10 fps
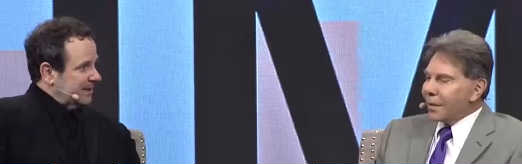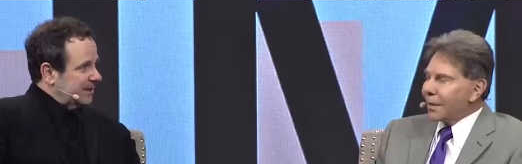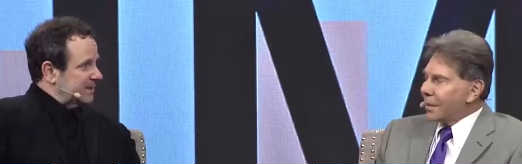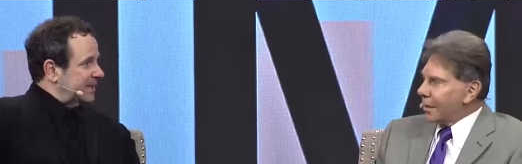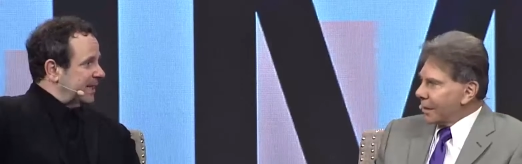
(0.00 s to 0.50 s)

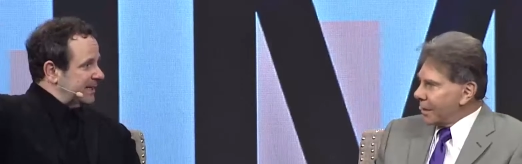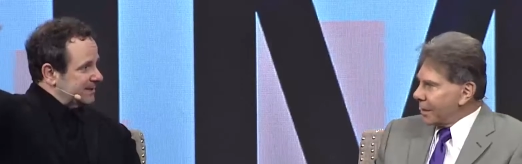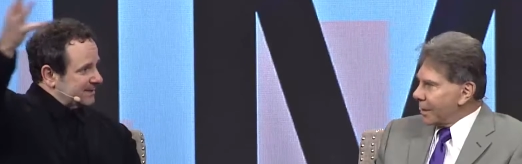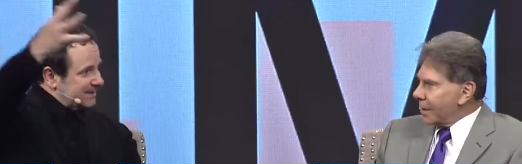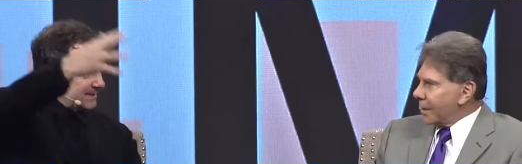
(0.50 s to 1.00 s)
Speaker 1: because they had
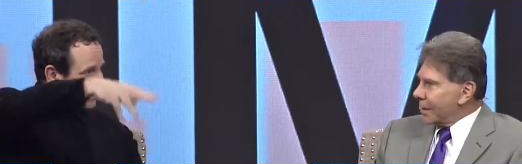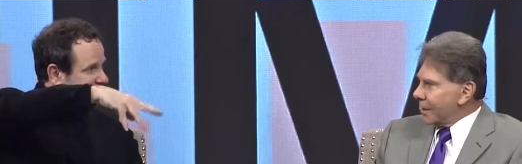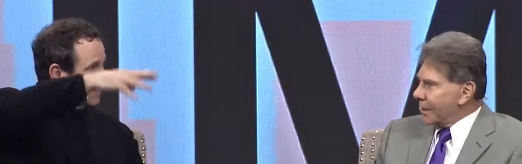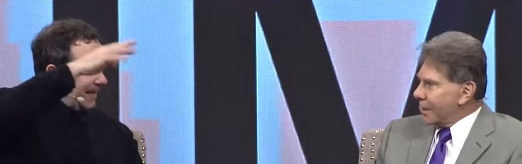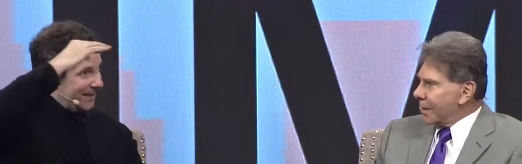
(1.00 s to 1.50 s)

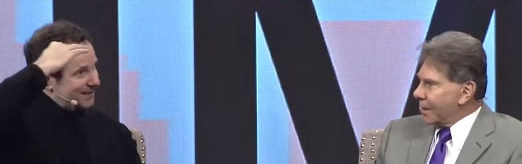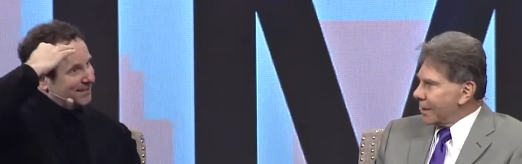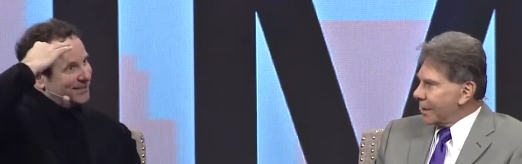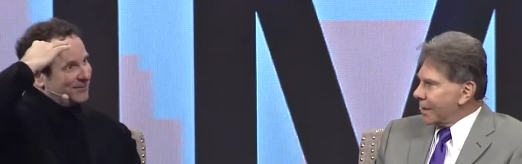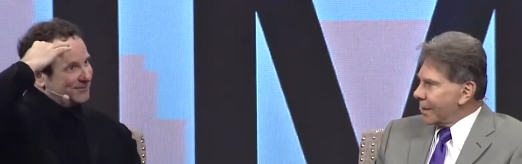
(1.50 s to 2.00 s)
seen, they had
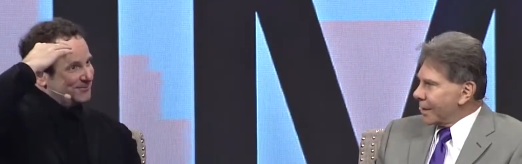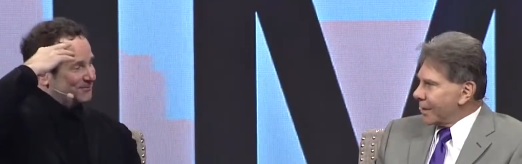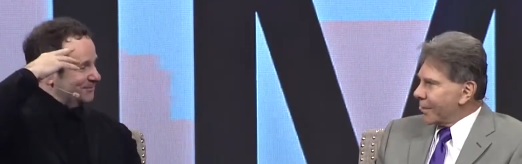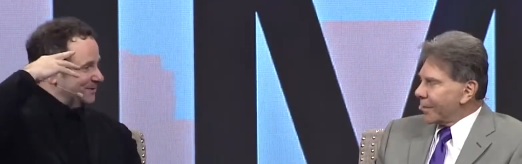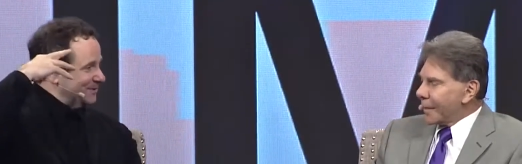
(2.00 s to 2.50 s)

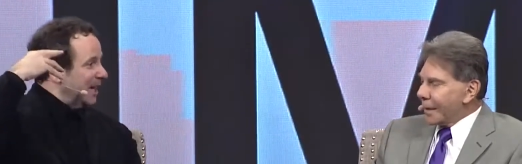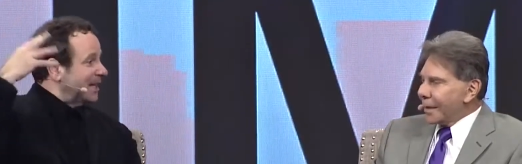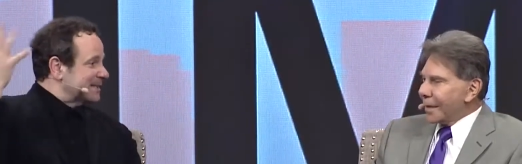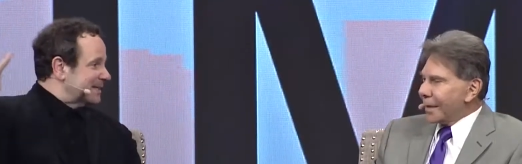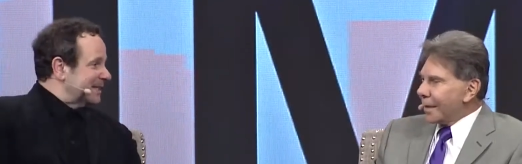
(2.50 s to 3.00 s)

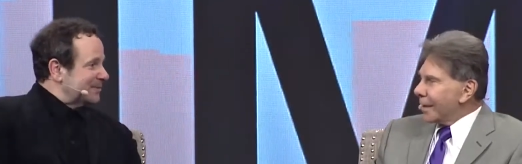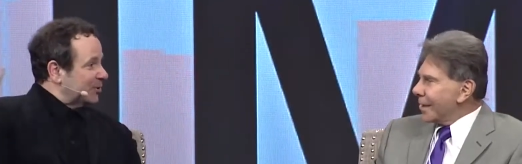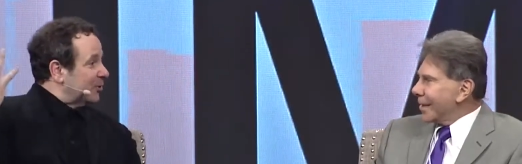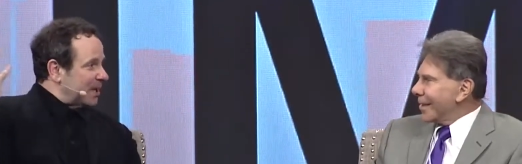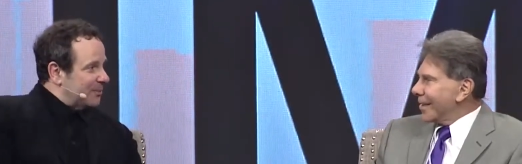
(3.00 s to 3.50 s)
not seen
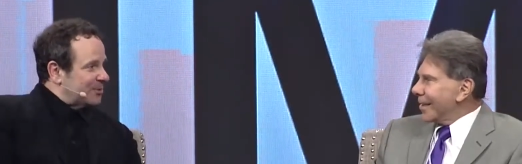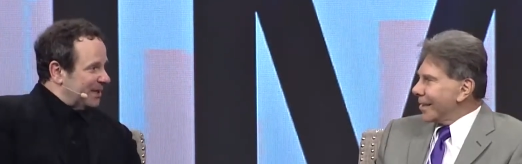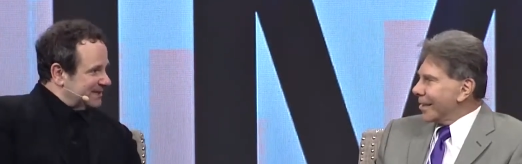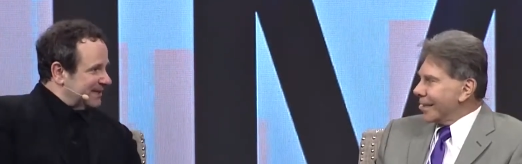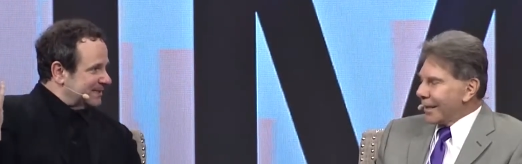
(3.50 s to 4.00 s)
but or not
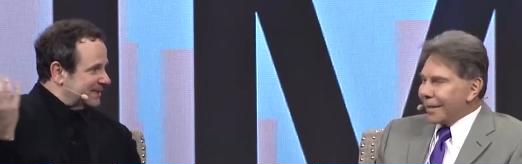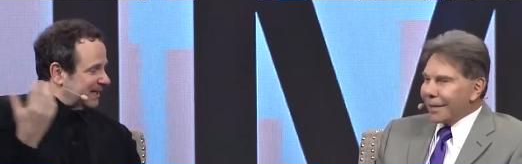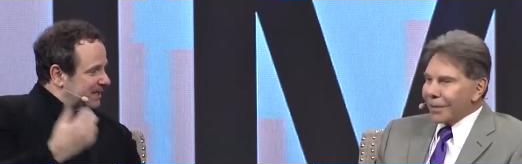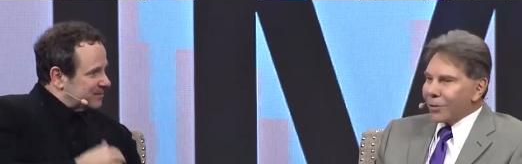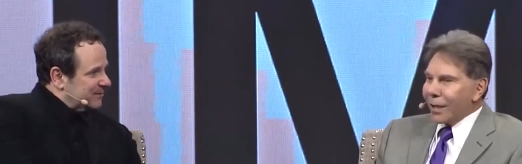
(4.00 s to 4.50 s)
processed these
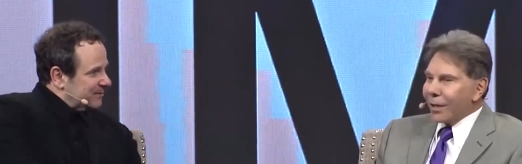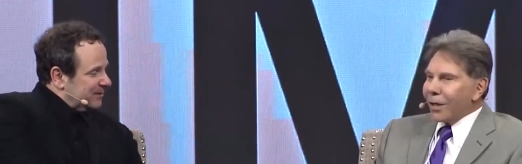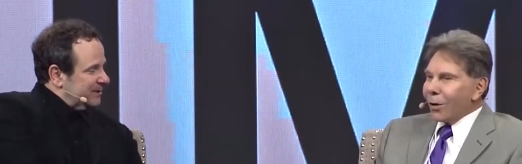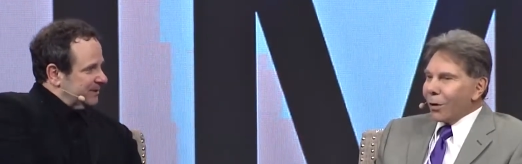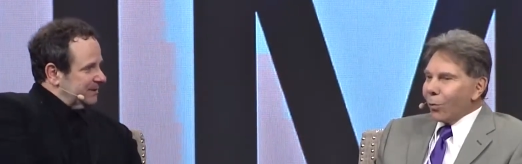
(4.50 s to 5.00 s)
Speaker 2: ads before? That's
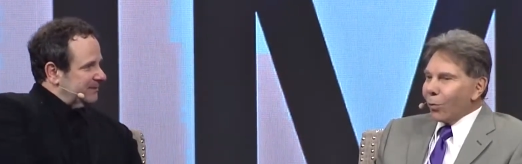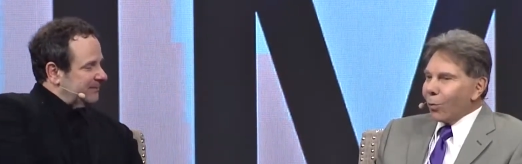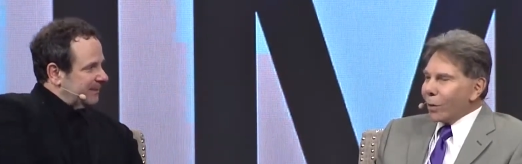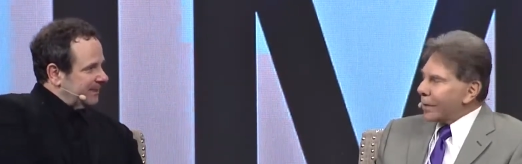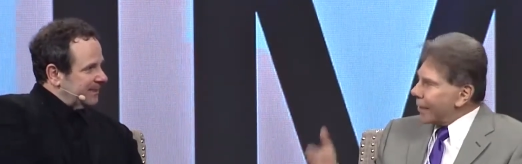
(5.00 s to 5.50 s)
right.
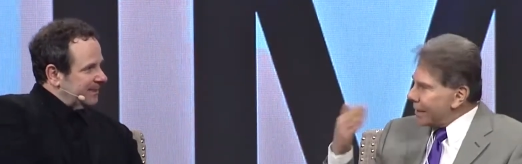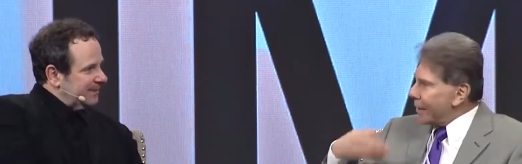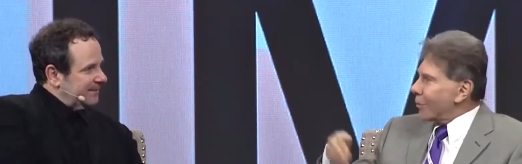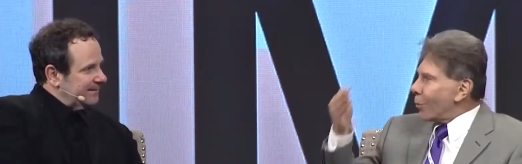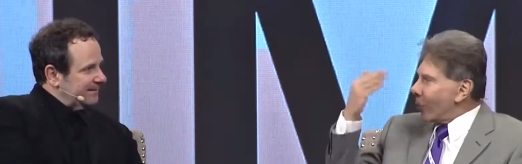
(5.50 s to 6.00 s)
What they
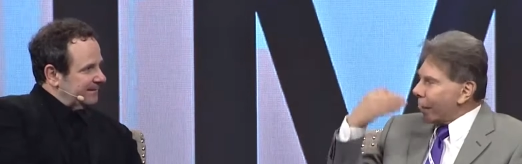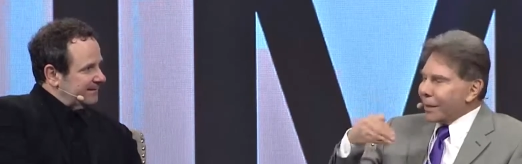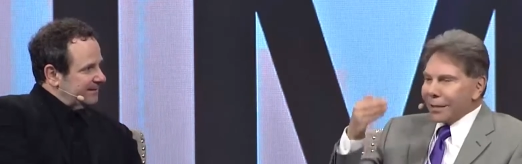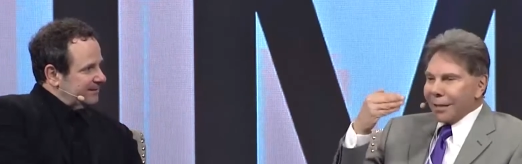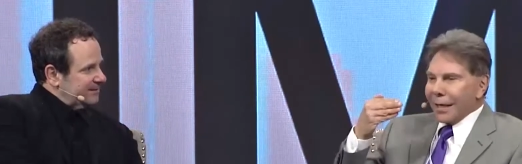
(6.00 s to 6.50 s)
didn't
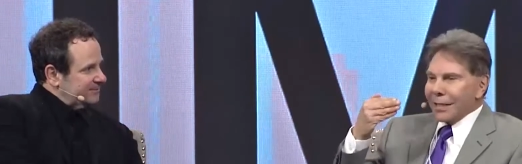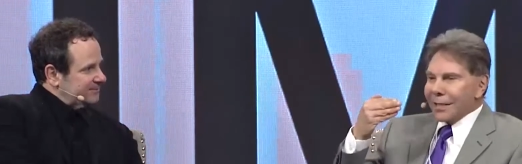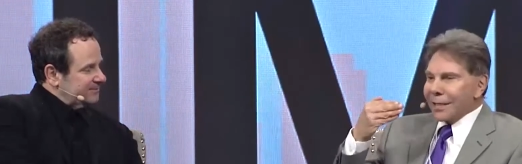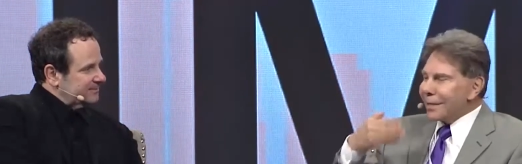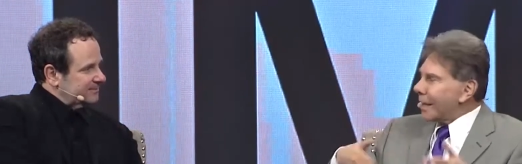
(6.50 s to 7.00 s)

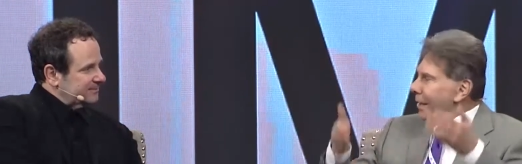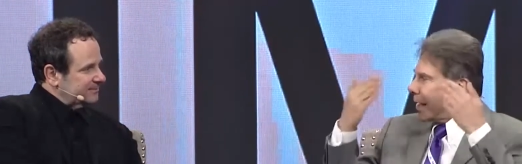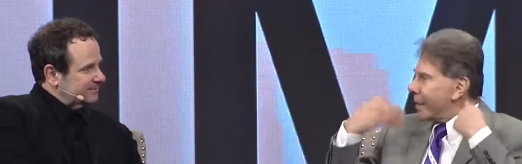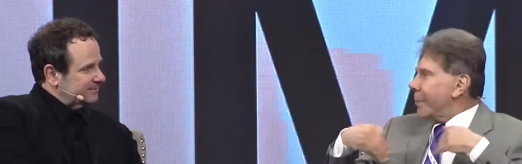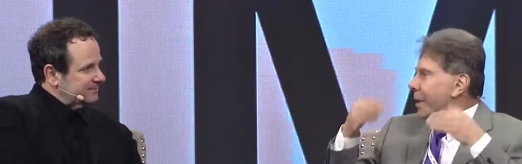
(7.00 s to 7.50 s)
recognize is that they
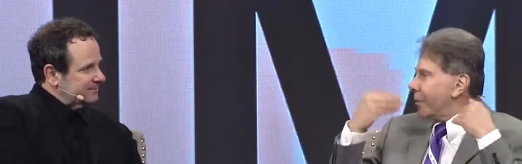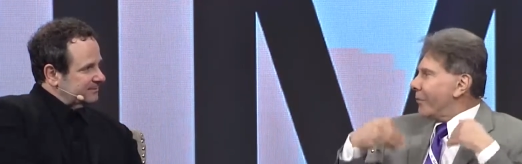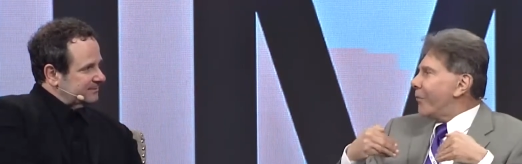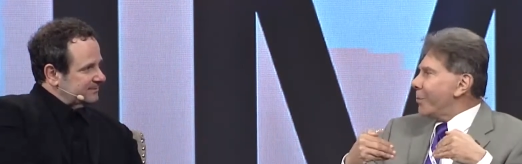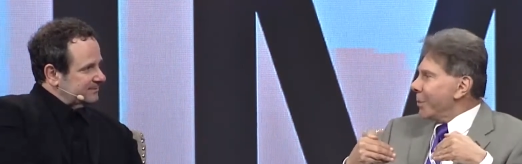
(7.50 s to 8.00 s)
had become
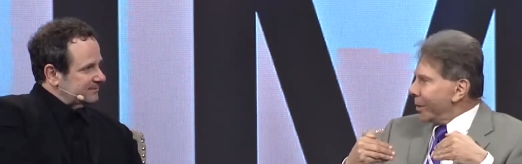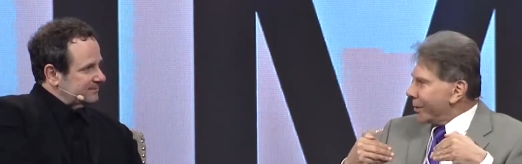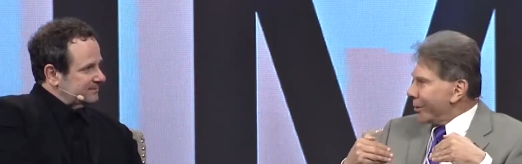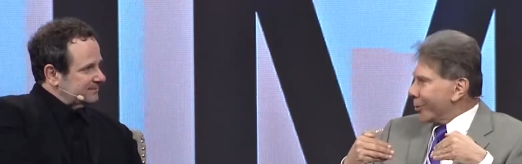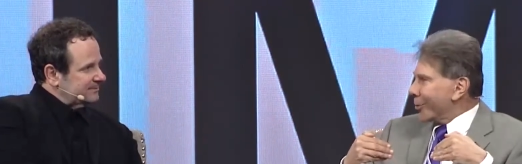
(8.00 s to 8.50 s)

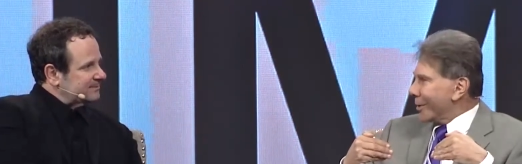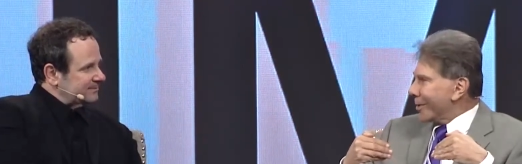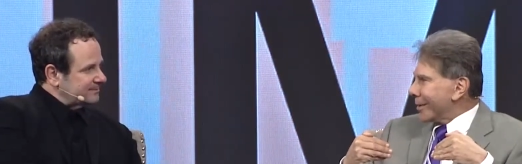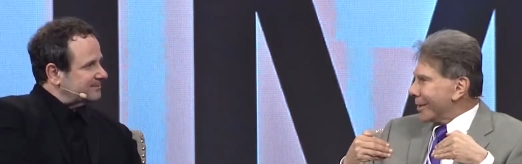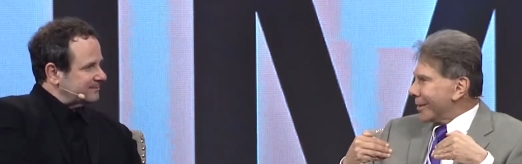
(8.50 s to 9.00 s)
familiar with
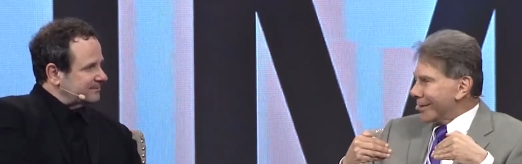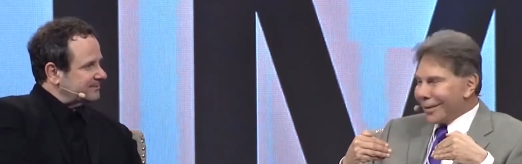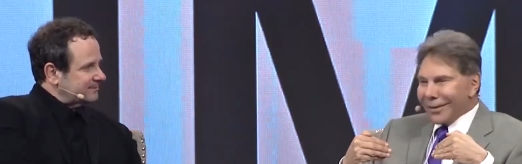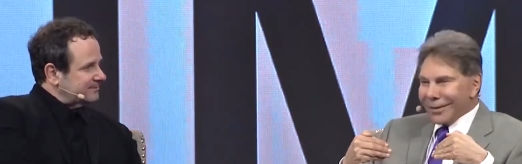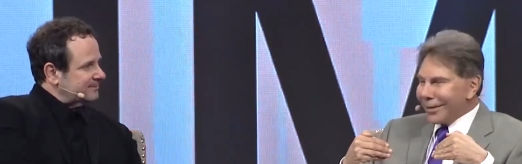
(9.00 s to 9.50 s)
the,
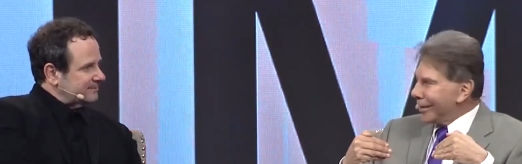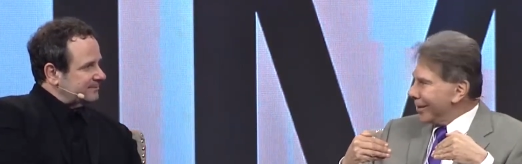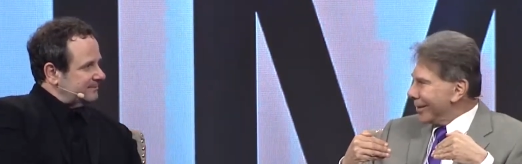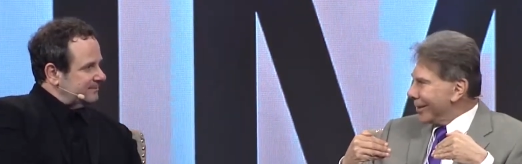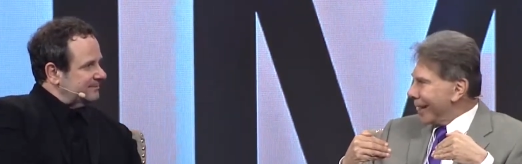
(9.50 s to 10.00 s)
the, the